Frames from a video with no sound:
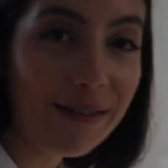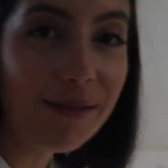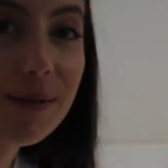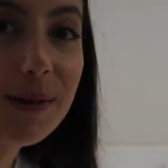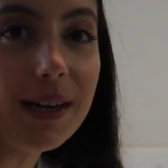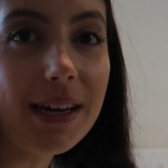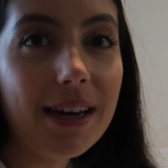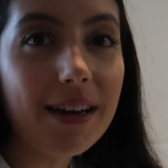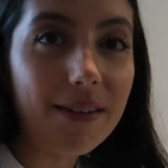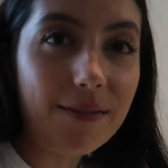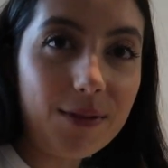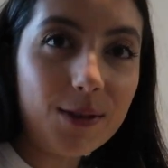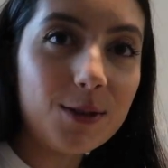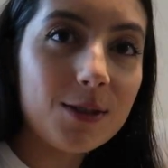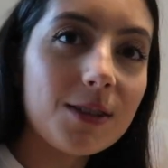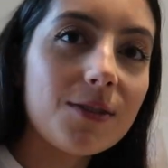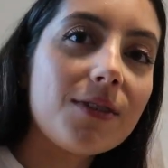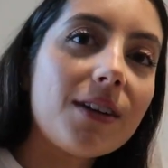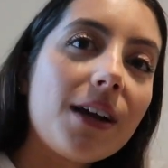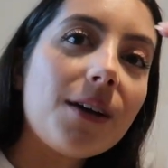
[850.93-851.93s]
We, um,
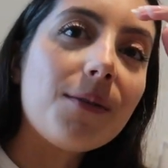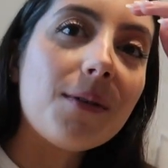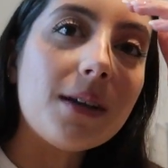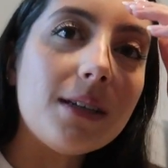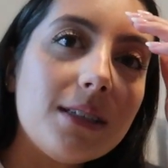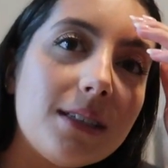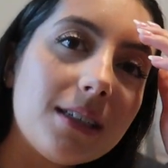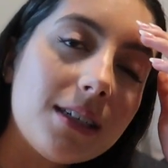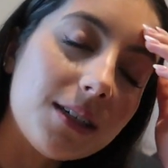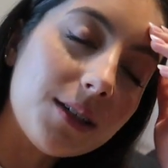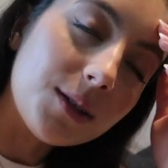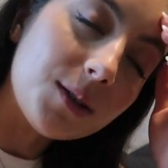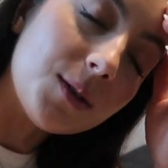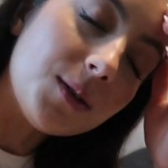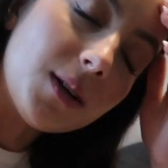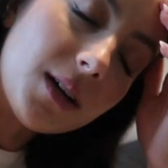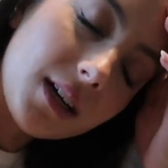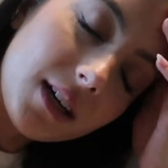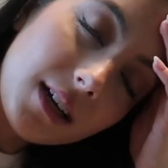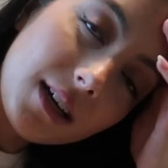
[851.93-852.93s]
Yusuf and I went
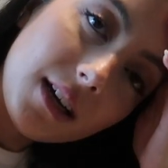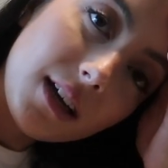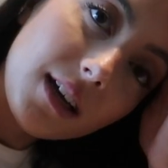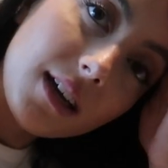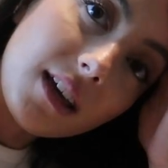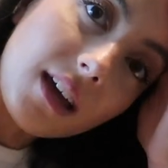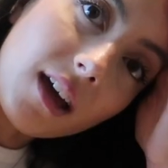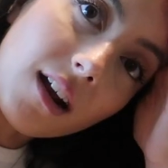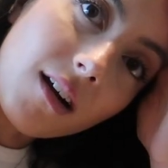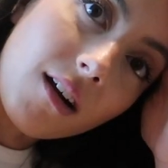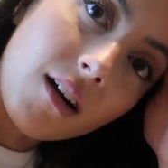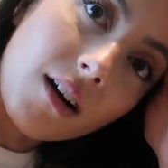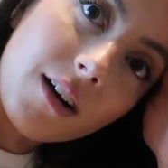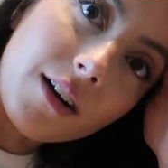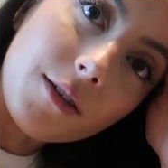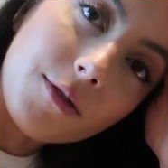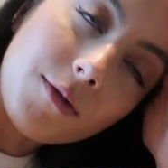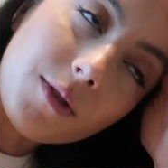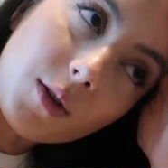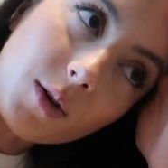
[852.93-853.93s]
to get
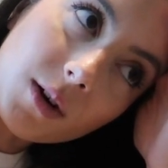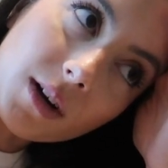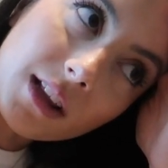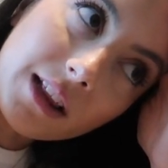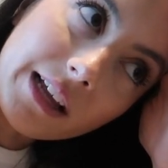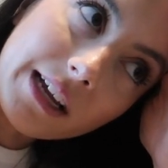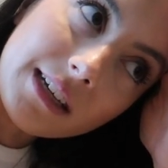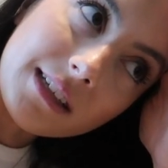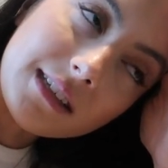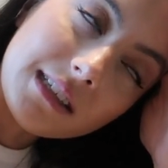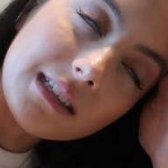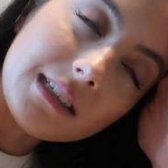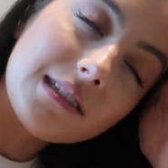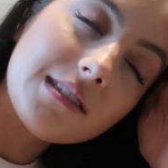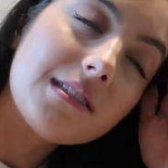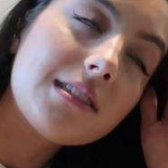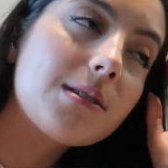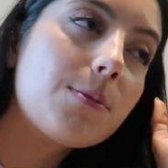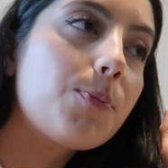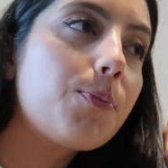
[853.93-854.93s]
our Florida
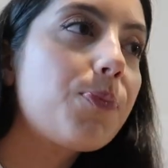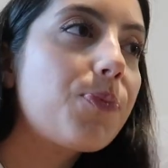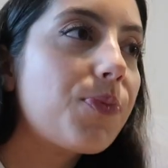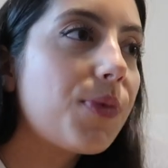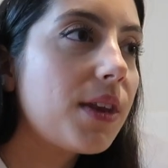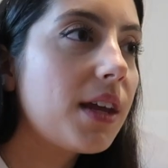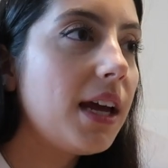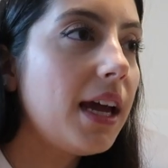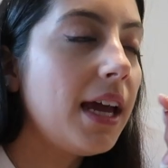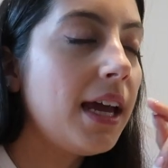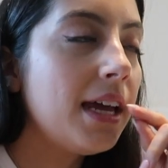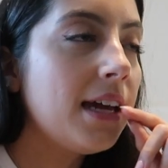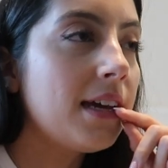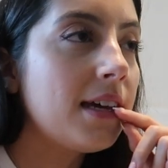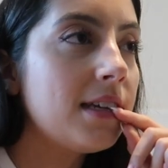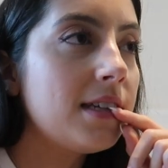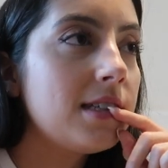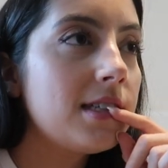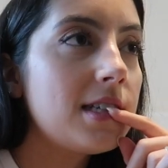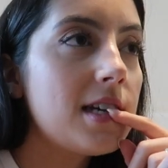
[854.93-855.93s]
license
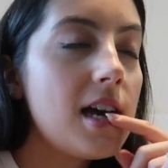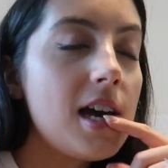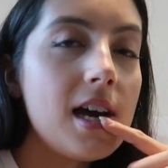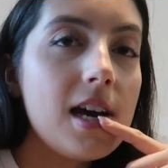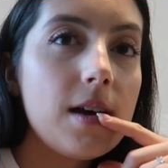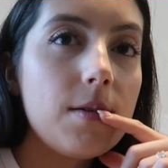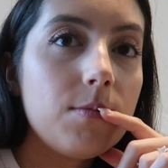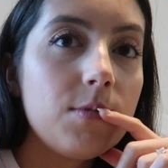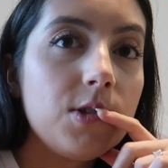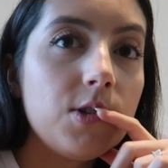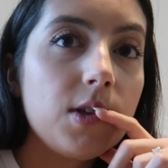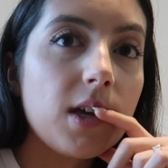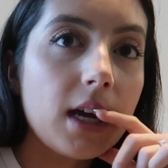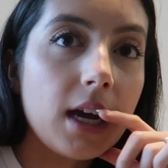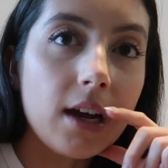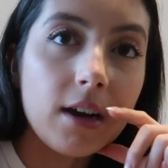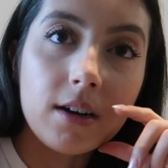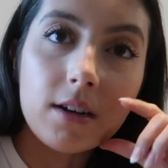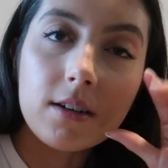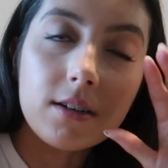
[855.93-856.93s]
and um, do like
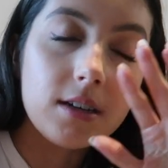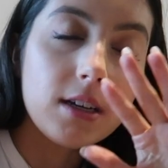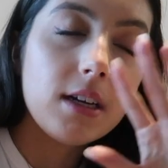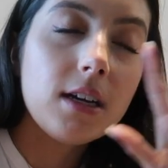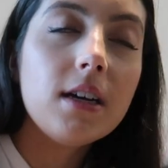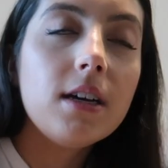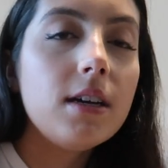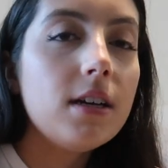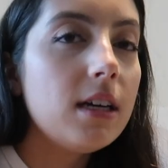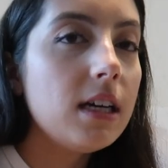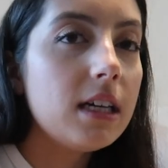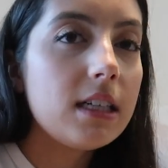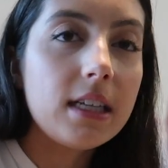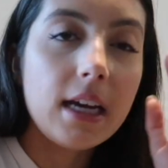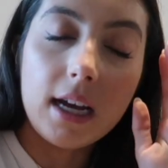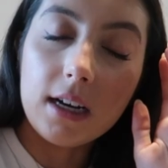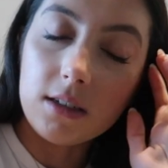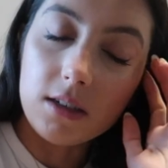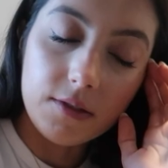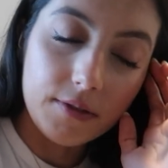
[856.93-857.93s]
our
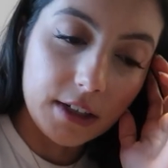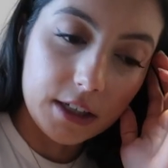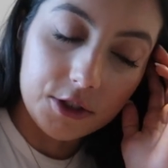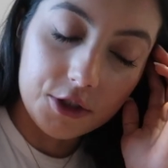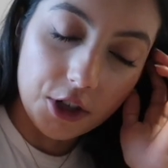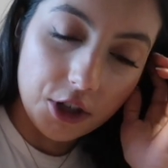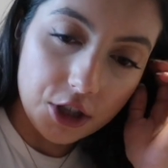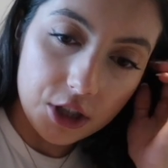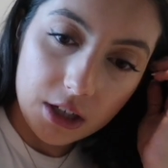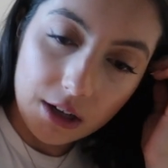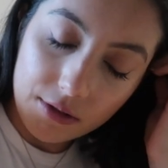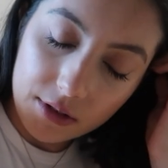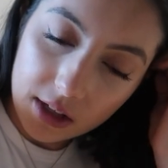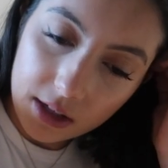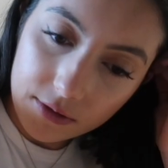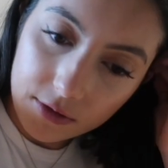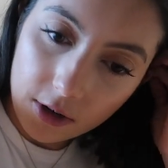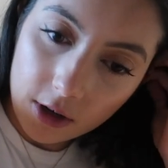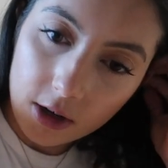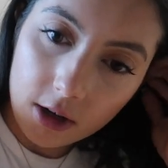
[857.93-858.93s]
title and registration and
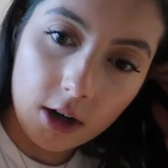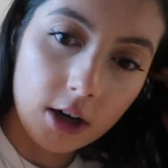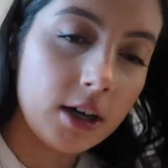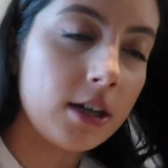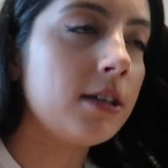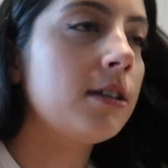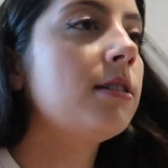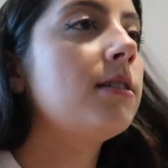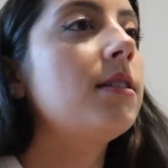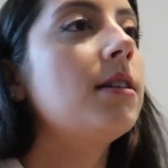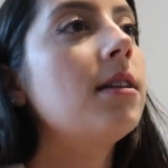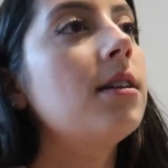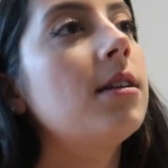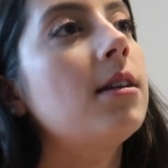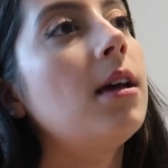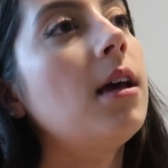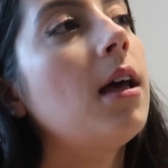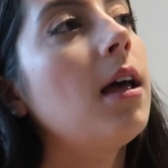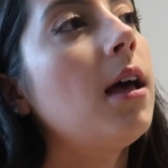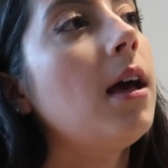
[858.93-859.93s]
everything for our cars
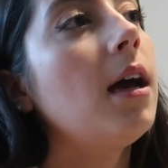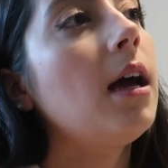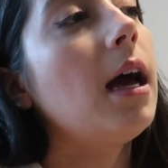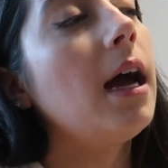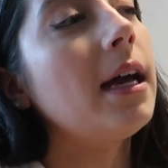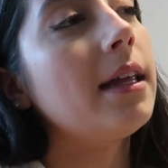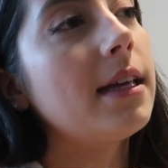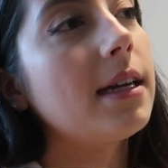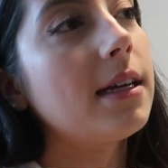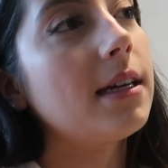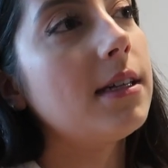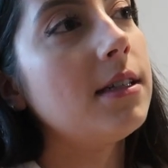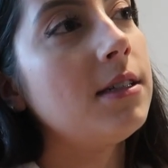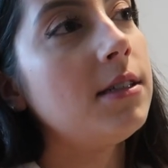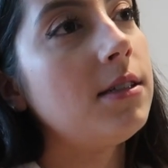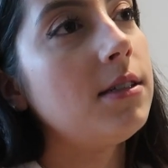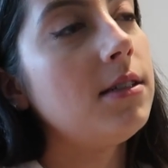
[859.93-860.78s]
and I like